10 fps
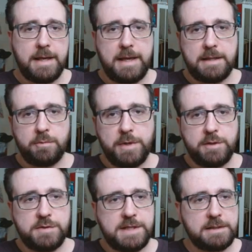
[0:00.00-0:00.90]
And when
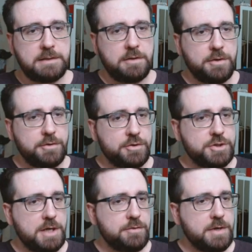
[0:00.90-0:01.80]
you settle on your
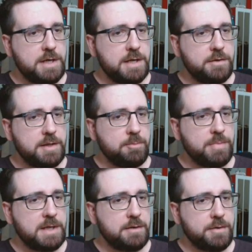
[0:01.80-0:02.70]
genre, you can
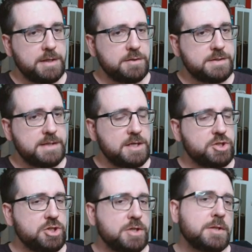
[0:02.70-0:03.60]
pick a radio
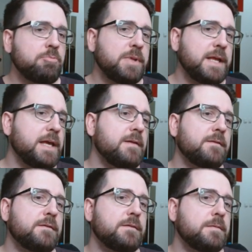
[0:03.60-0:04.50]
station, play
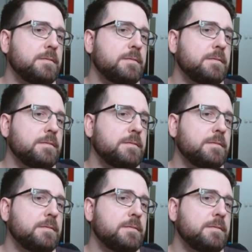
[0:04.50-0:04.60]
it,